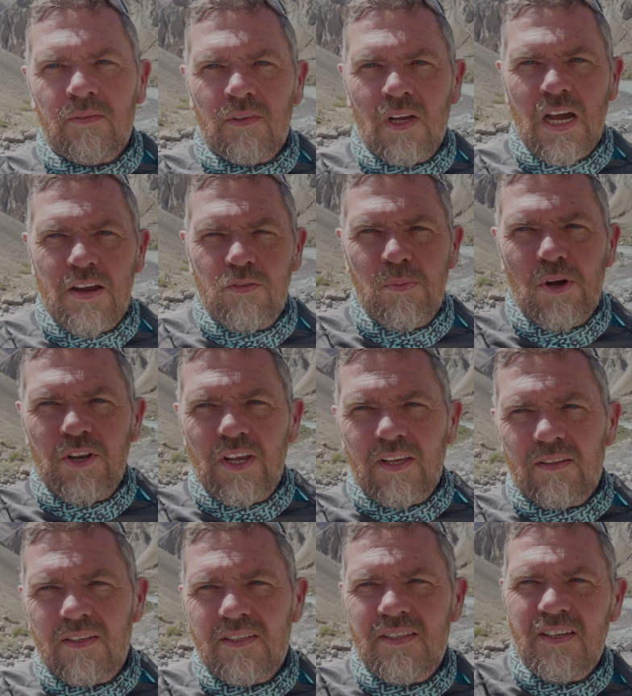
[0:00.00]
Hi everybody,
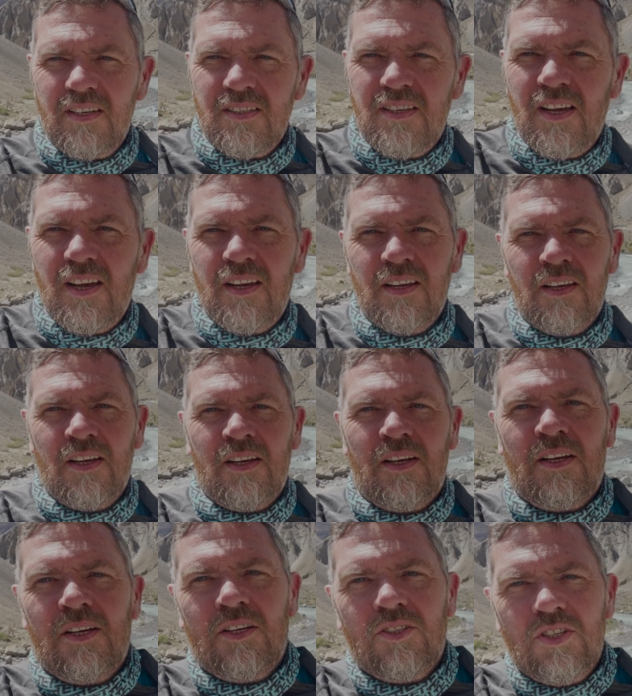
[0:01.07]
this is
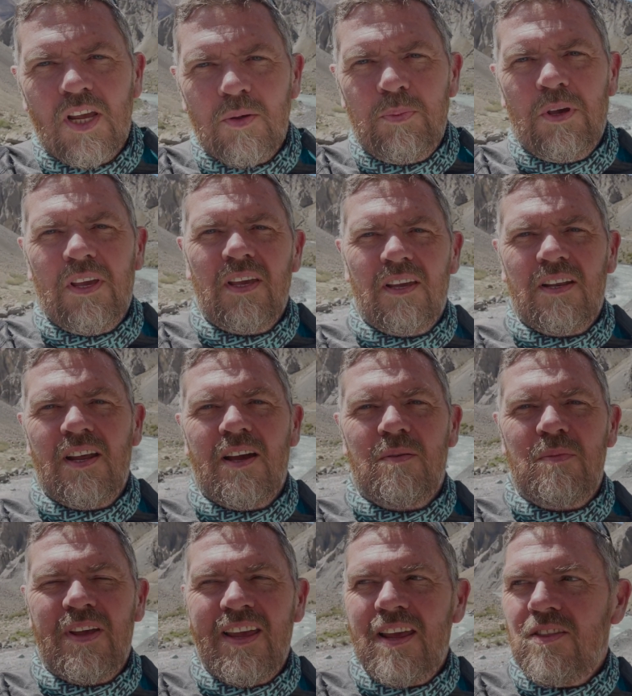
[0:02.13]
JP and
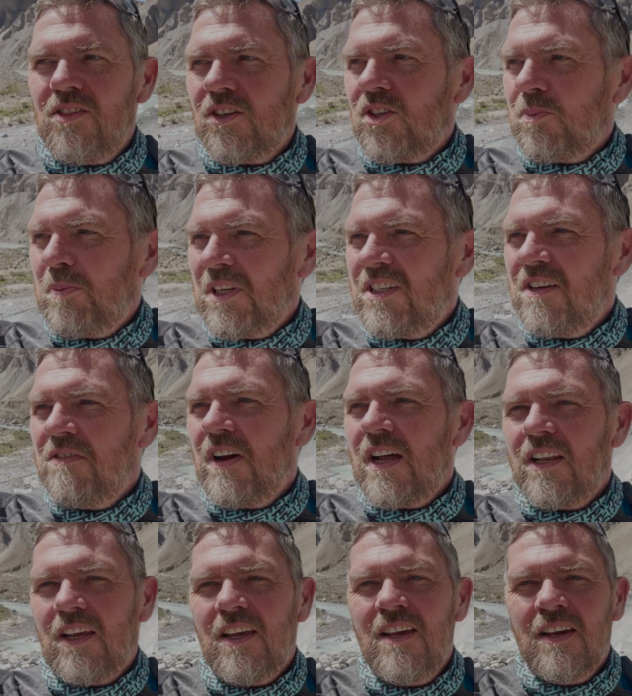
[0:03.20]
I'm in the Spiti
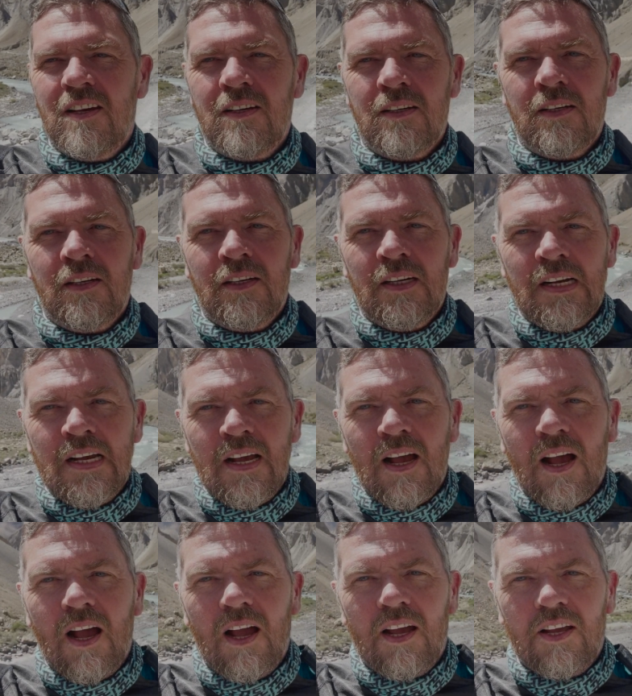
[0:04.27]
Valley
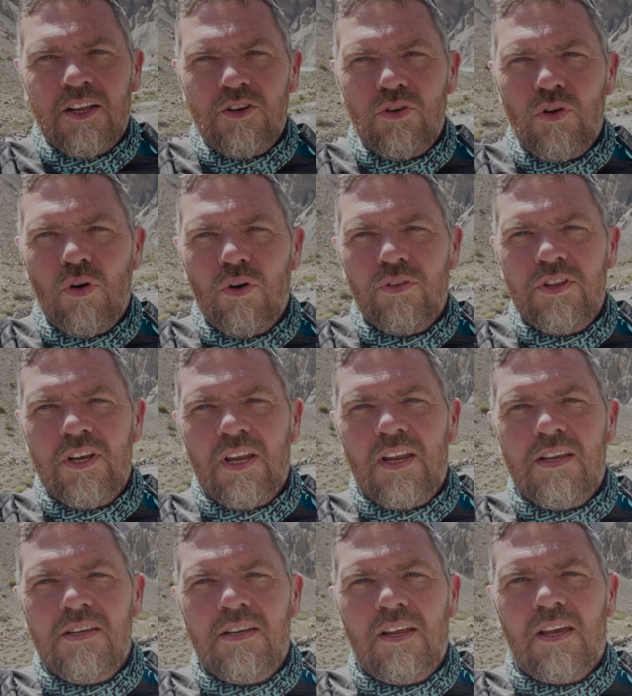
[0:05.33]
in northern
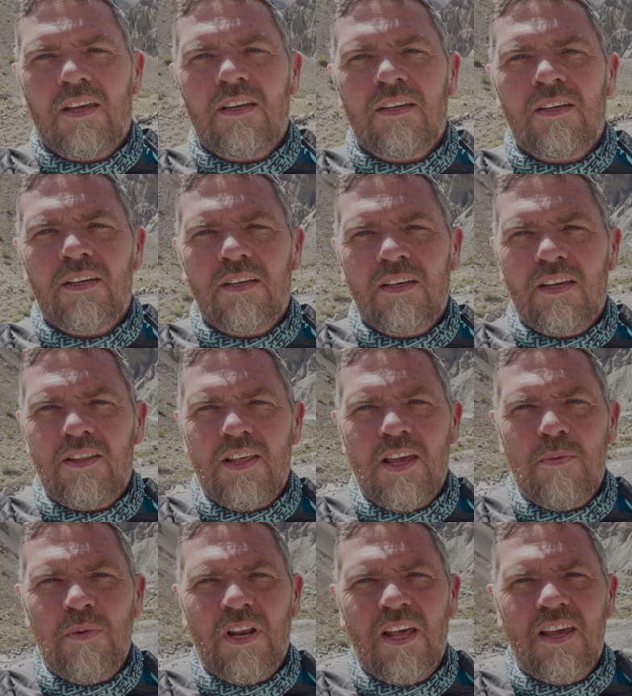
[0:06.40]
India in the
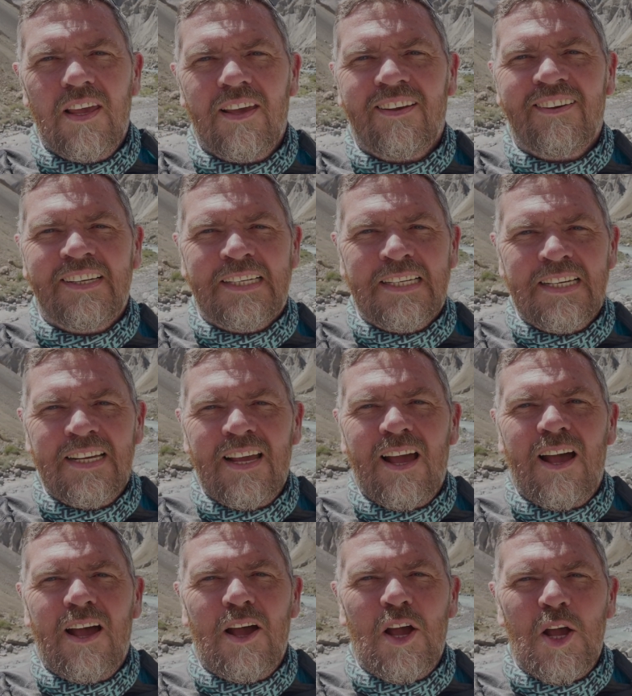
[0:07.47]
Himalaya,
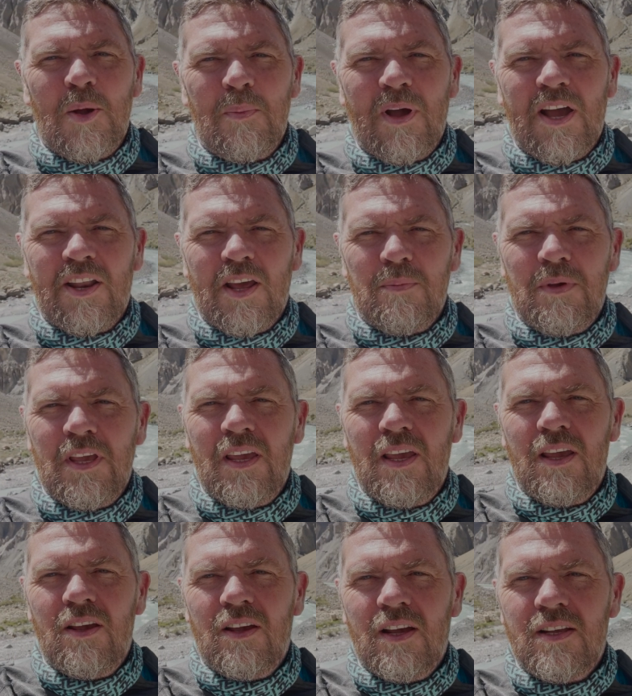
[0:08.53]
and I'm
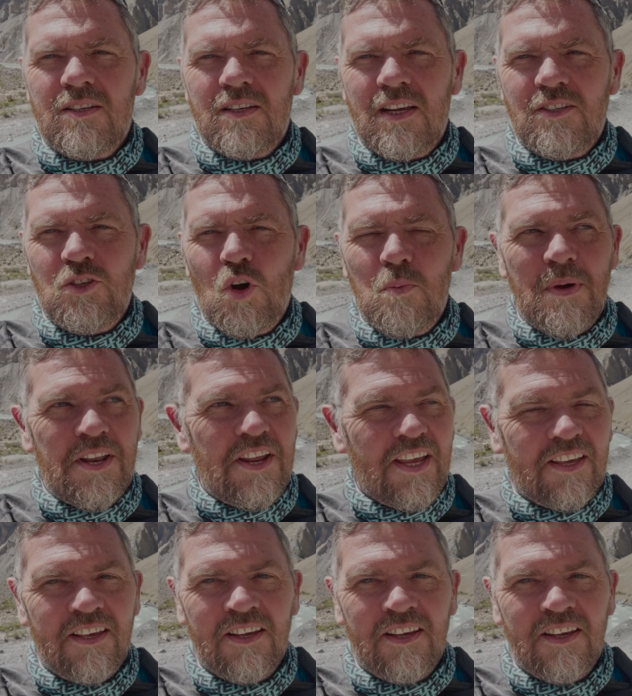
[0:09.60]
here as a tour medic